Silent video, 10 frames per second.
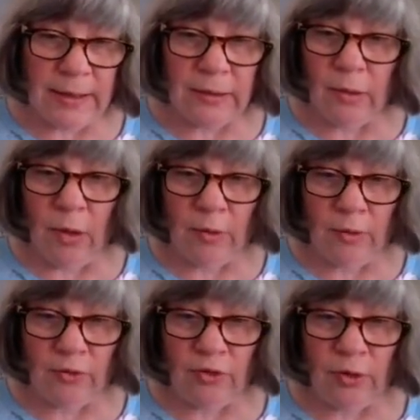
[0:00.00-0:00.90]
in
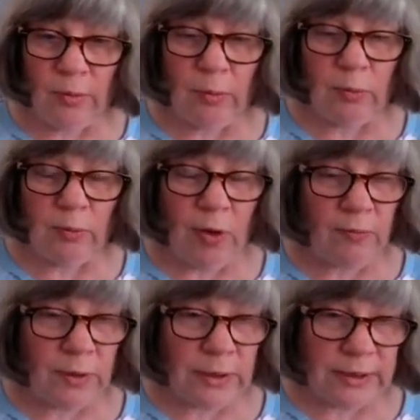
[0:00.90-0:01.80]
authorship
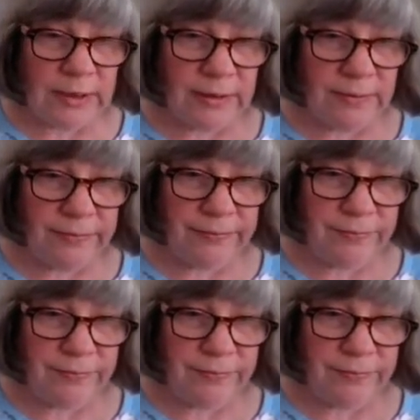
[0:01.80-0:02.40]
reference.